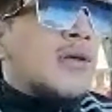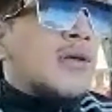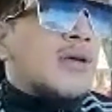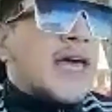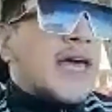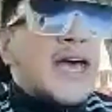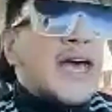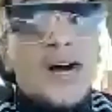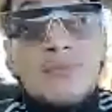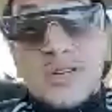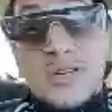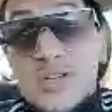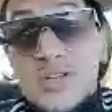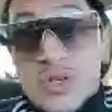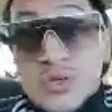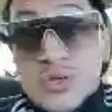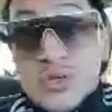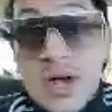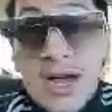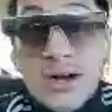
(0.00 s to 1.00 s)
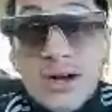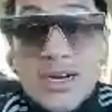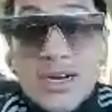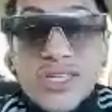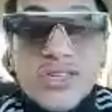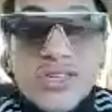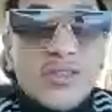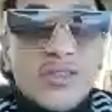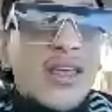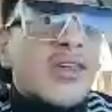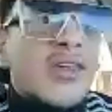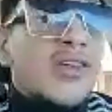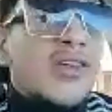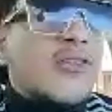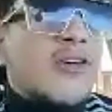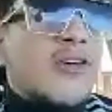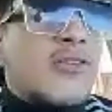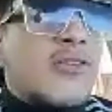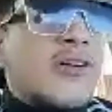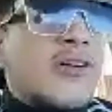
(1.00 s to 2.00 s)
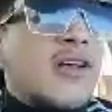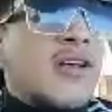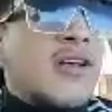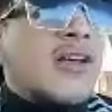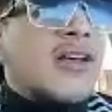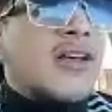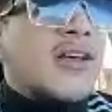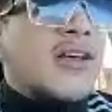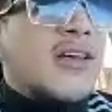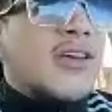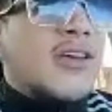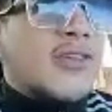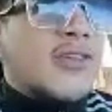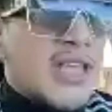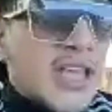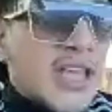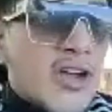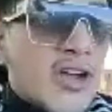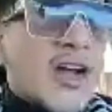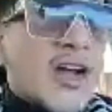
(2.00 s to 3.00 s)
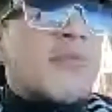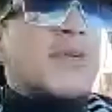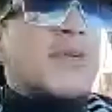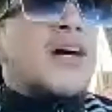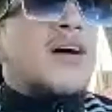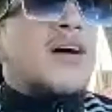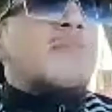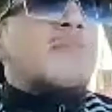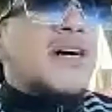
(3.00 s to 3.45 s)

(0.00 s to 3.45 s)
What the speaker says: it humbles you as well, because you think you're coming up,